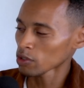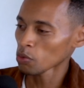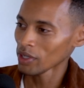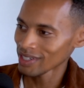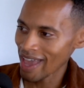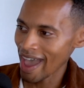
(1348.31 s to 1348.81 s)

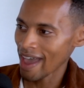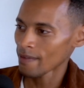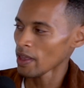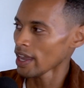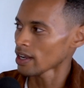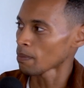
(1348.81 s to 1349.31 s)
between that
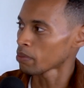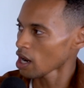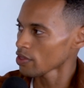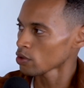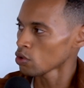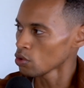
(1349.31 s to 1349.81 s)
and a
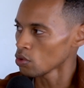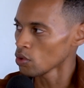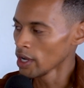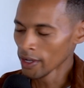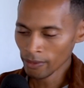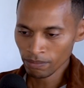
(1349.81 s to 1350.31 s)
brother who
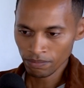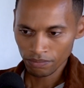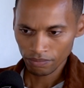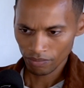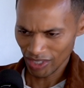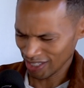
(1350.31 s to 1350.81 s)

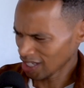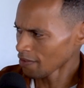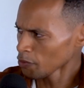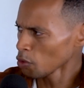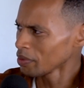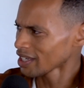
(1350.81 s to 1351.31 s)
is
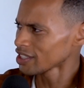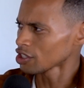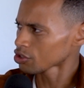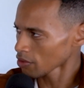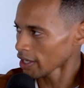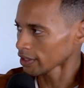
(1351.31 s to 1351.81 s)
hitting you because he's
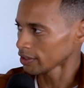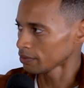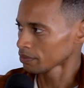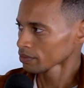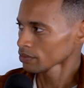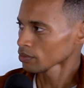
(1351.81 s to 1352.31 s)
struggling.
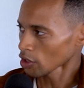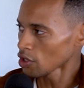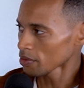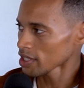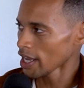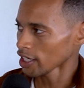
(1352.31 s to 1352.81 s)
You know
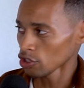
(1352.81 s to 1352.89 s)
what I'm saying?